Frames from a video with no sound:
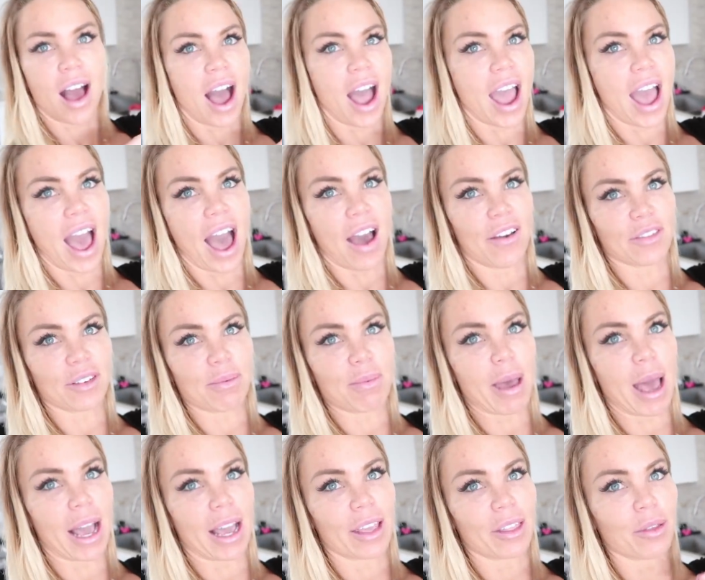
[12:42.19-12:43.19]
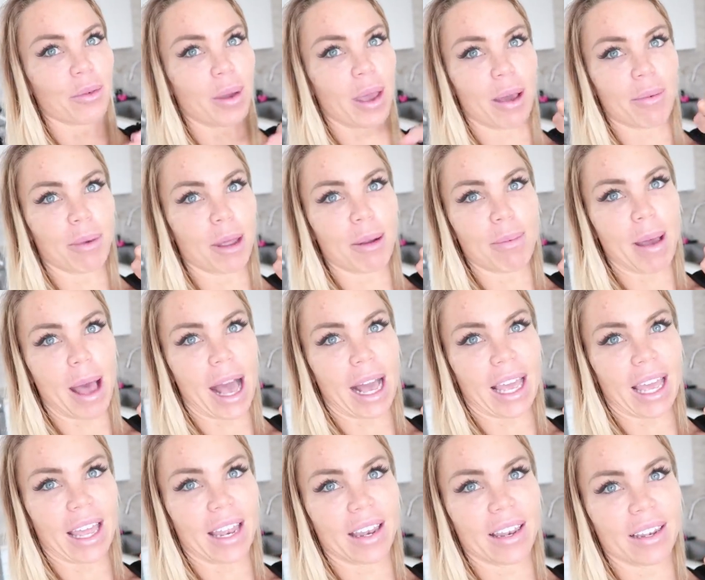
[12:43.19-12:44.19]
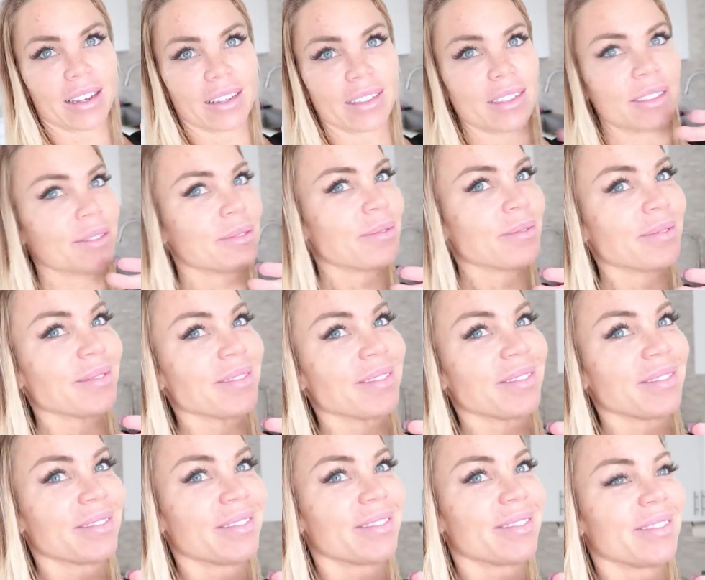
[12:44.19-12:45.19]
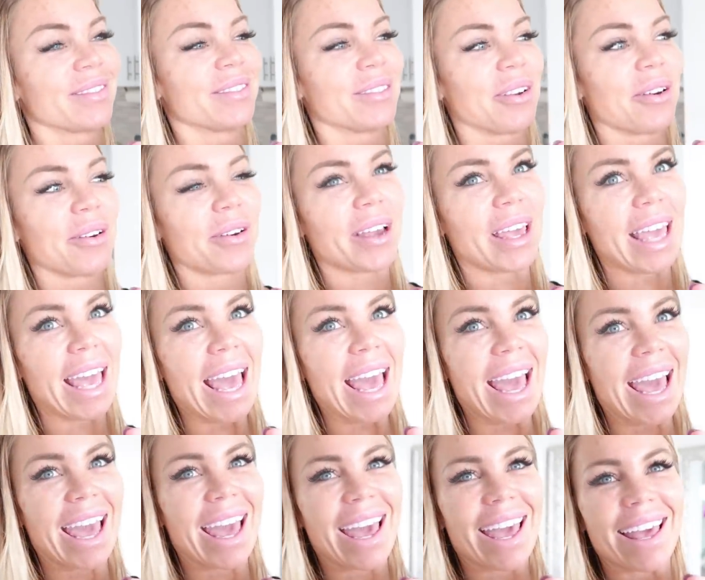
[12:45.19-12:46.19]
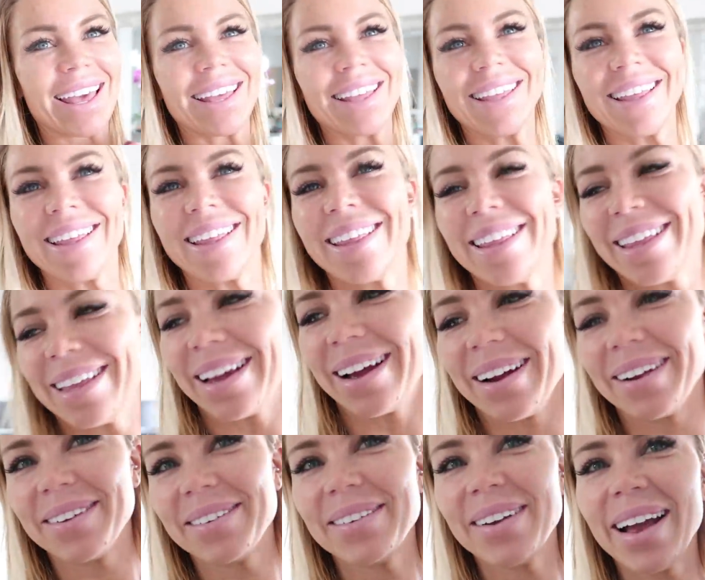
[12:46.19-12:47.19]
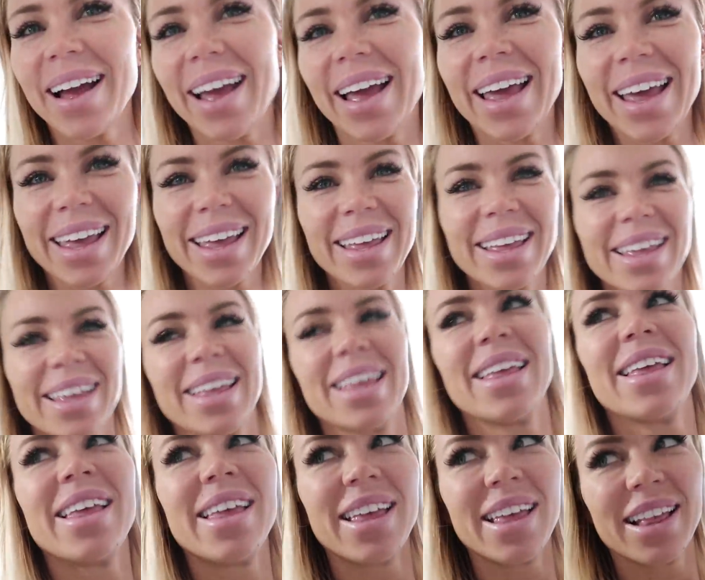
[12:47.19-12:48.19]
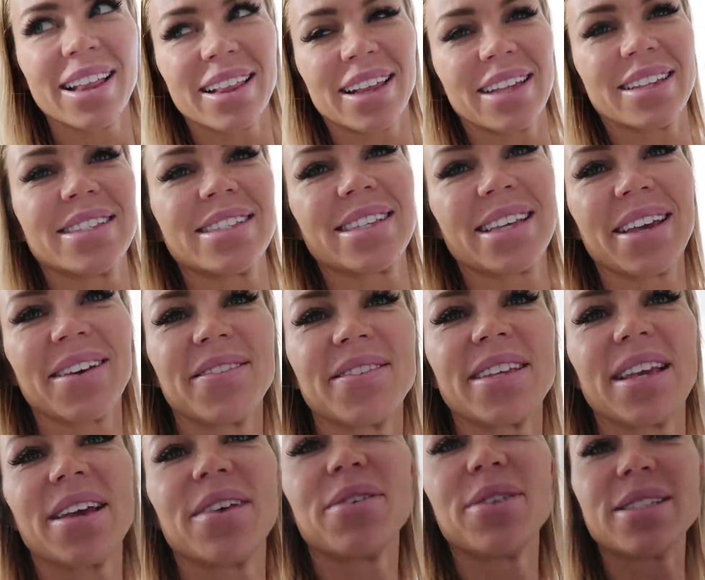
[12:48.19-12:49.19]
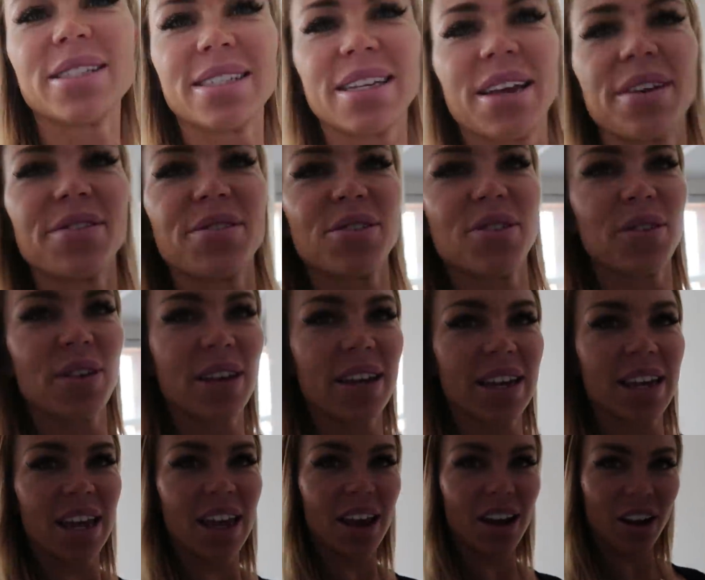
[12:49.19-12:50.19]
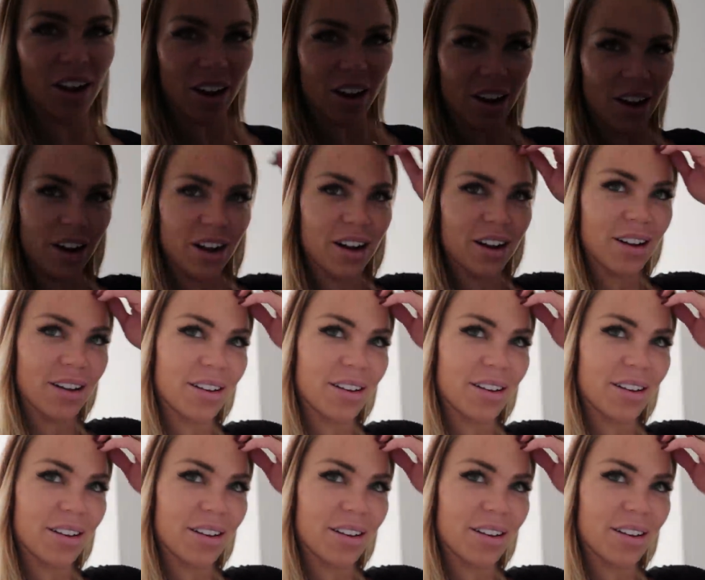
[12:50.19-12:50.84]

I have to pack it the way I'm gonna pack it. Okay, all right. Let's see if Dave, what Dave's doing in here.